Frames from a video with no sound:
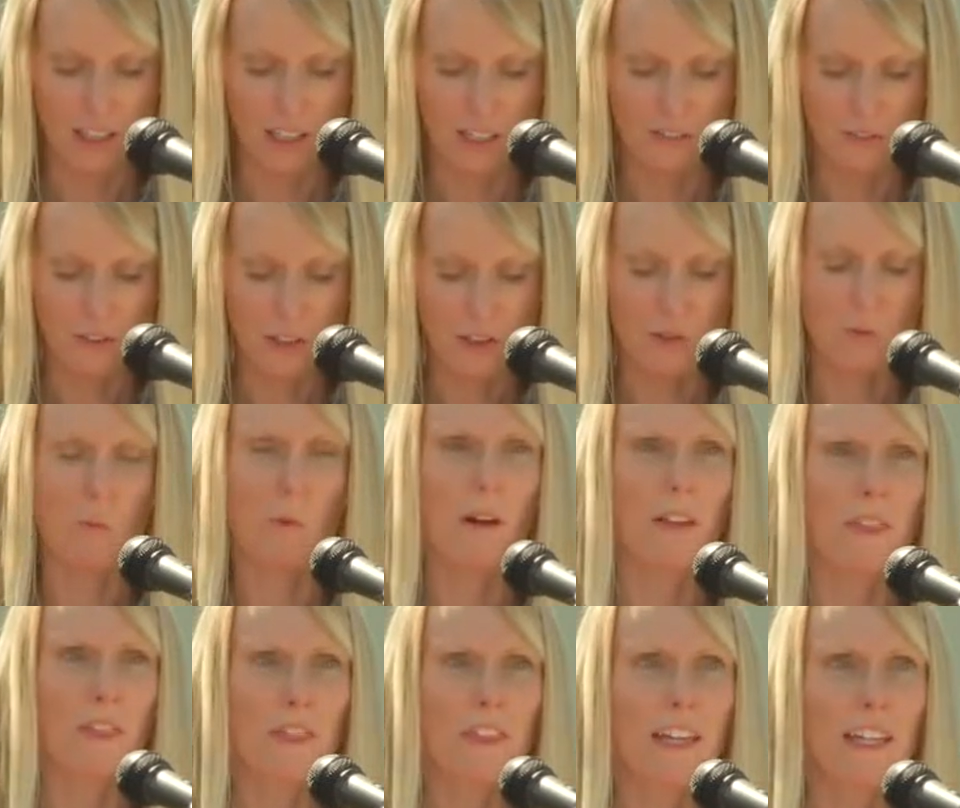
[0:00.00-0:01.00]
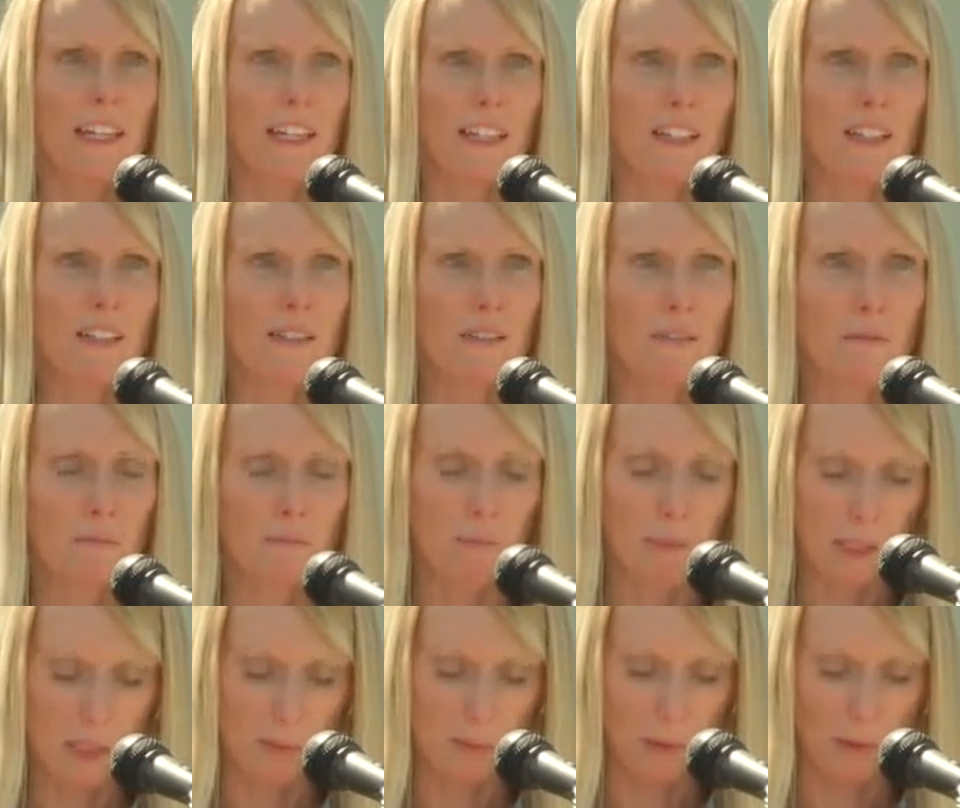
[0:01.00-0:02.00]
If there's one thing
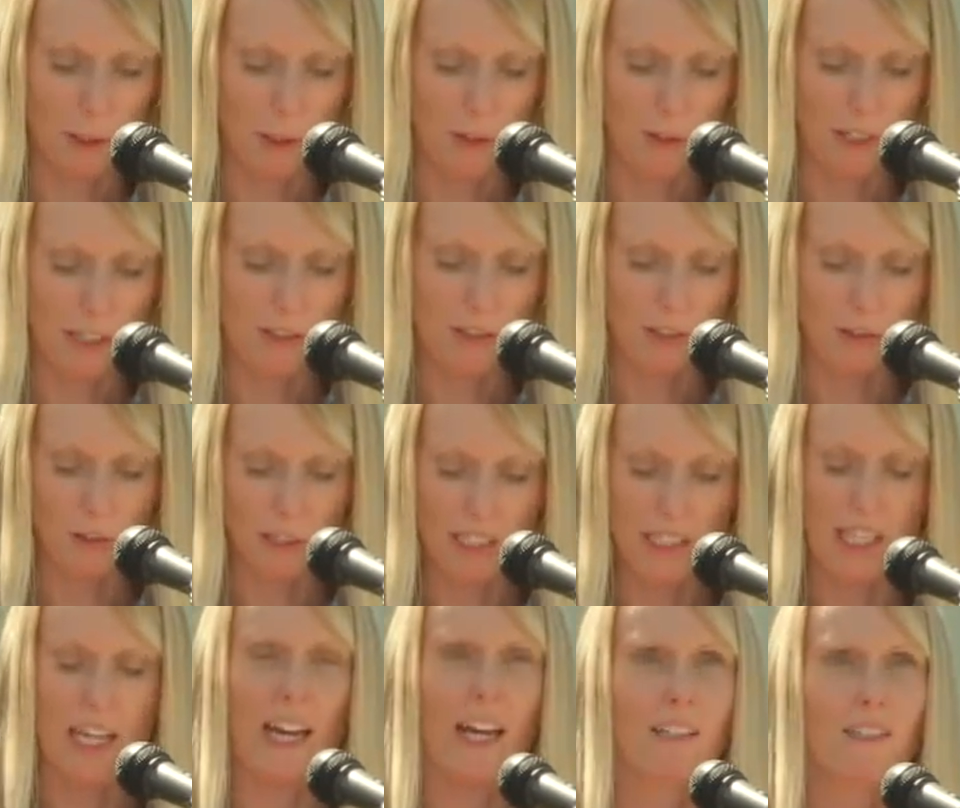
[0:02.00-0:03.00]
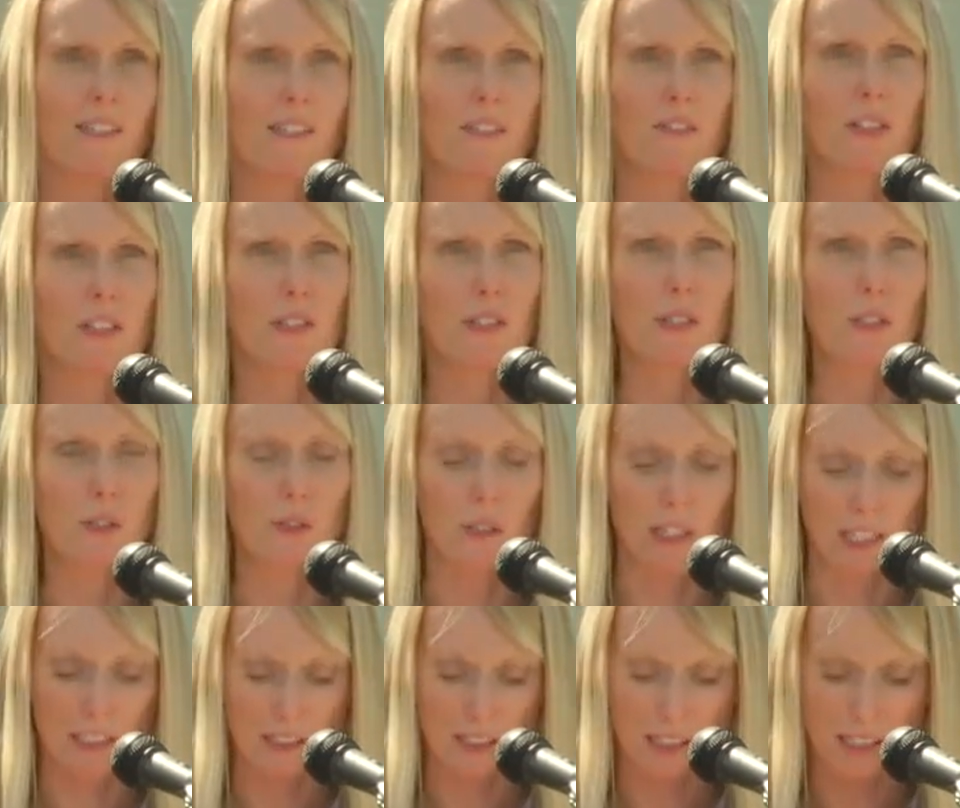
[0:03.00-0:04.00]
Ms. Marron has always asked of her
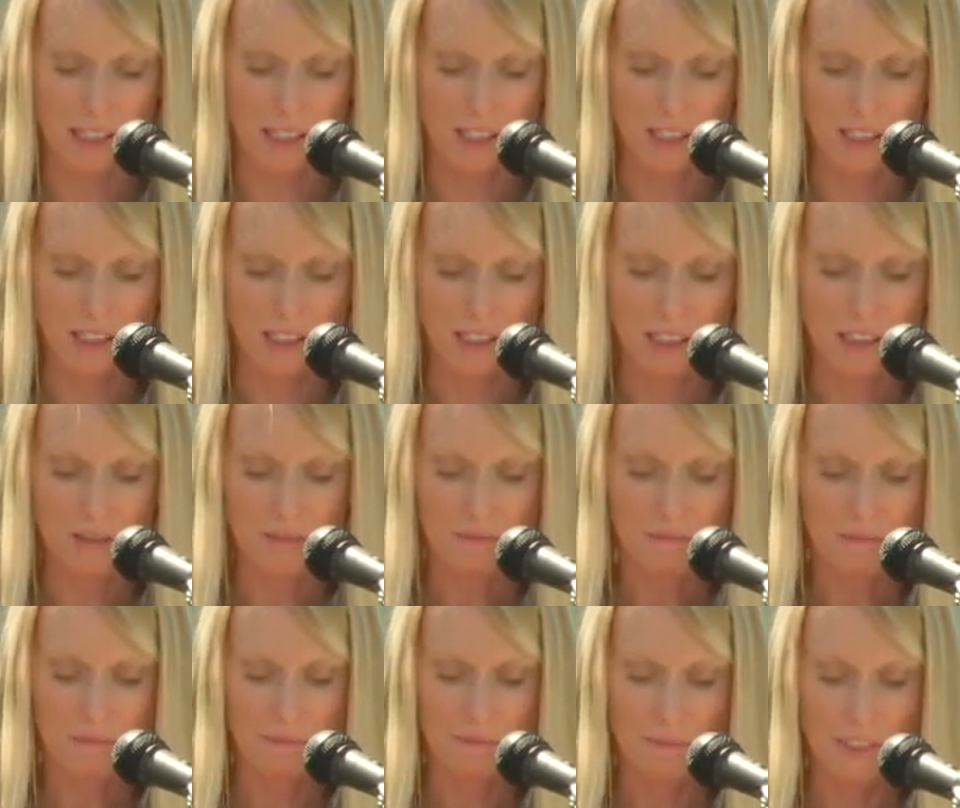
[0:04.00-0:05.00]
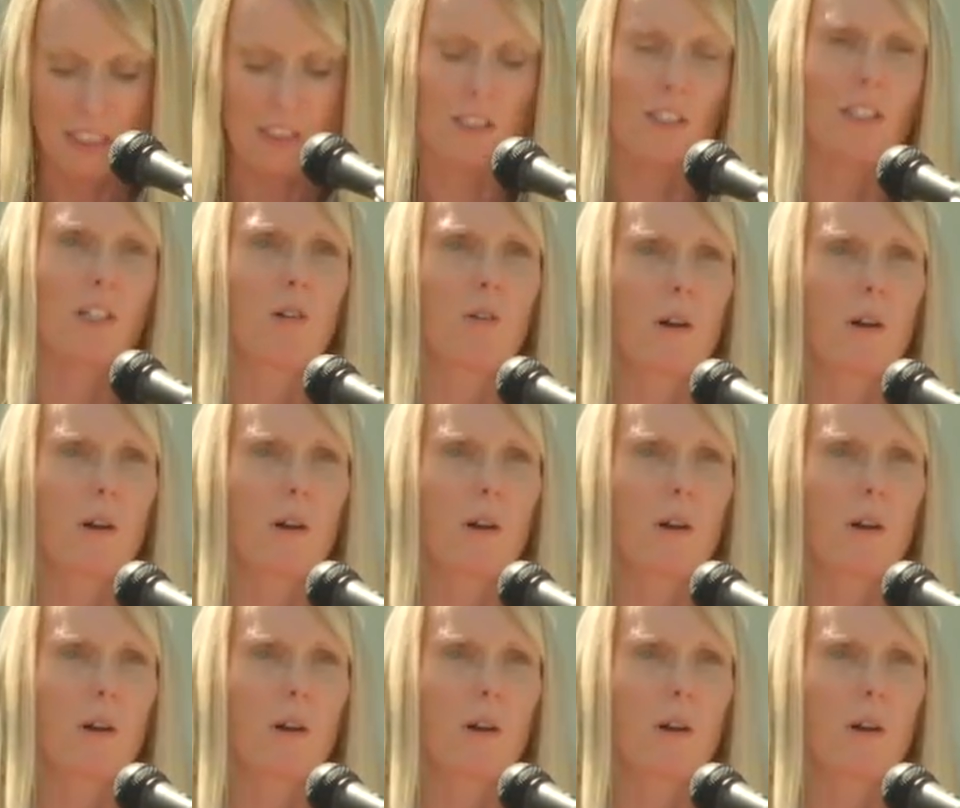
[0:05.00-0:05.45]
students, it's to